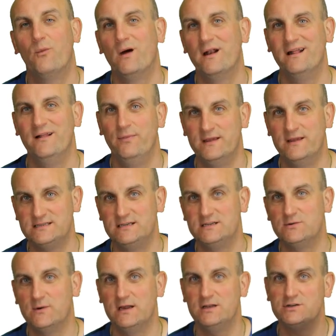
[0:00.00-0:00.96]
well, in this
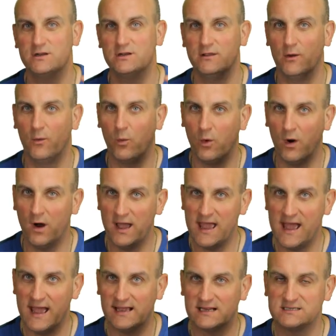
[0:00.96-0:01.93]
situation, the
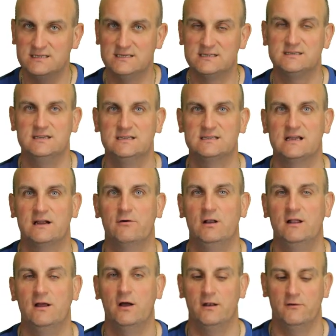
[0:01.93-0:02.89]
y-axis is our
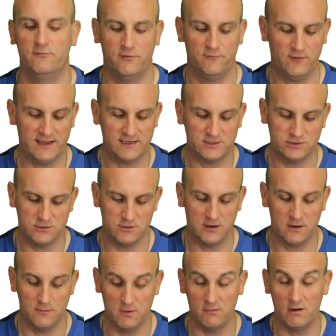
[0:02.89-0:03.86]
line of reflection
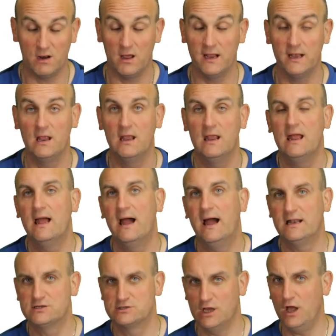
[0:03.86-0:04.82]
or a mirror line.
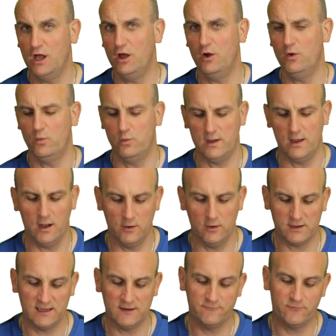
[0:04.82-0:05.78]
And so we are
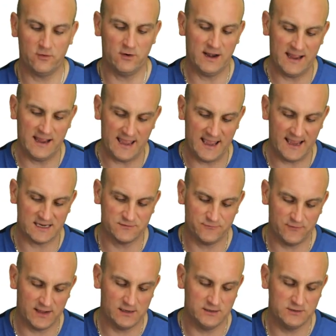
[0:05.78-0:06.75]
looking for our x
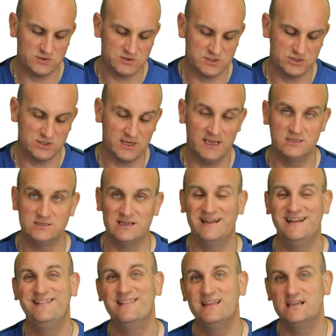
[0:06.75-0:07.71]
values to change.
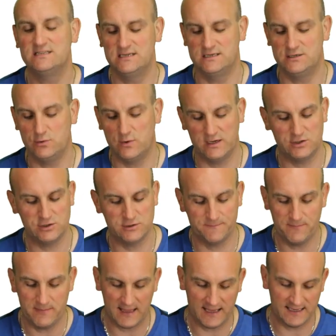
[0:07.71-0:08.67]
And in this
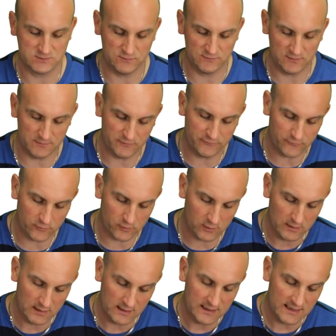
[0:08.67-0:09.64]
situation, as we've done
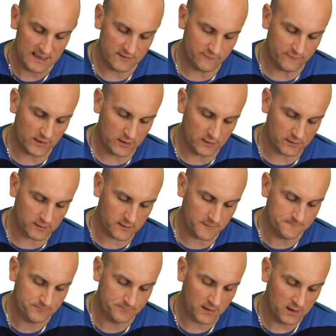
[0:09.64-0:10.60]
before, if I look,
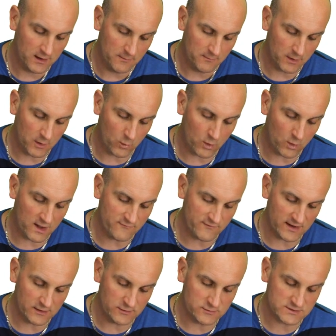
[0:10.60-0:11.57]
my y
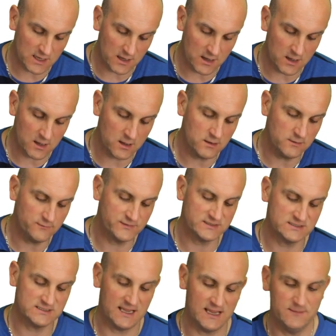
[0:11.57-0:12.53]
values are the
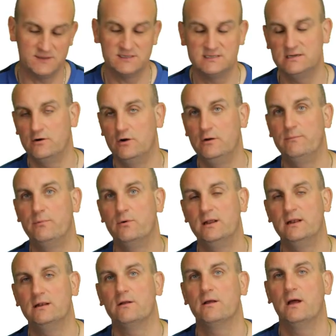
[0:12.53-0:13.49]
same at
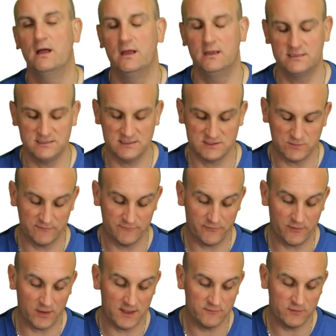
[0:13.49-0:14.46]

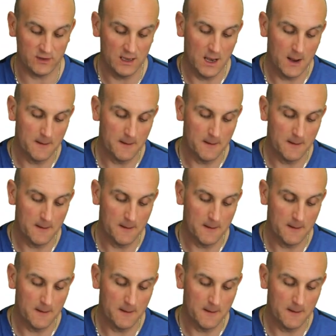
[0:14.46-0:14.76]
0.615,